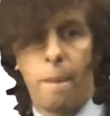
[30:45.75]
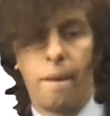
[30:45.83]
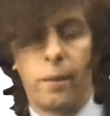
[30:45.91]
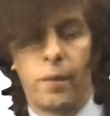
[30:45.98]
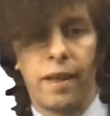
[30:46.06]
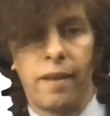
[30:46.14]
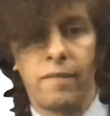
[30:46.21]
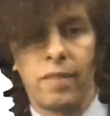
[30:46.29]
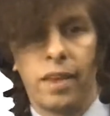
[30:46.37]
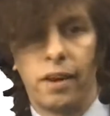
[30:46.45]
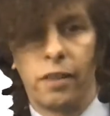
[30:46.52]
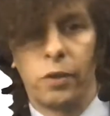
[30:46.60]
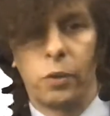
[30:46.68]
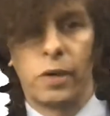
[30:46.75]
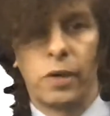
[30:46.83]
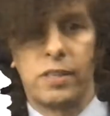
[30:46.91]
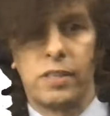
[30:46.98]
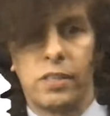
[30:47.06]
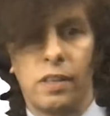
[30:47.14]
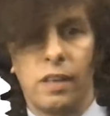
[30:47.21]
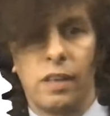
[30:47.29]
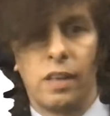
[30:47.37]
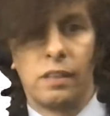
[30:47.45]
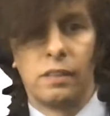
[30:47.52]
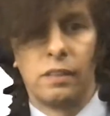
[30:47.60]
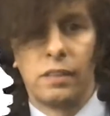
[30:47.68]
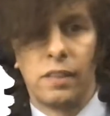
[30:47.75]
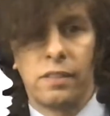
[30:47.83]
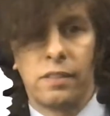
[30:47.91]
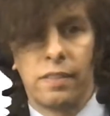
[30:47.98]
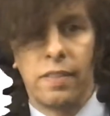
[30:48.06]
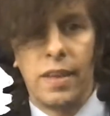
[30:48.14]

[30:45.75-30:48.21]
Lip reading: Okay? In other words, let's